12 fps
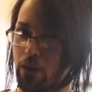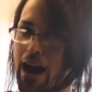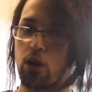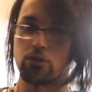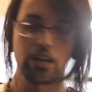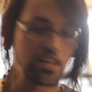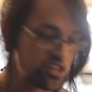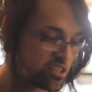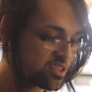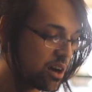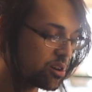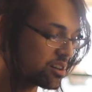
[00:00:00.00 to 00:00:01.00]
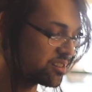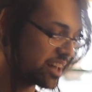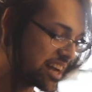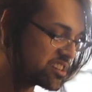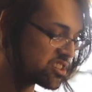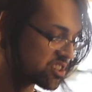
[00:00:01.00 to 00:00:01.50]
outrageous,
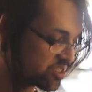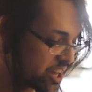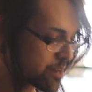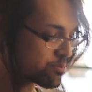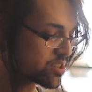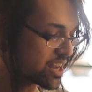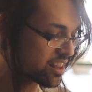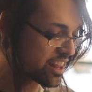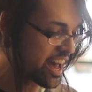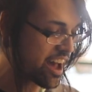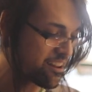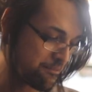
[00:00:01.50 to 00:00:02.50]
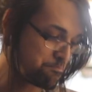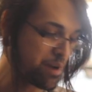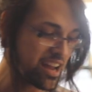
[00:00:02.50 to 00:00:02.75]
outlandish claims like that and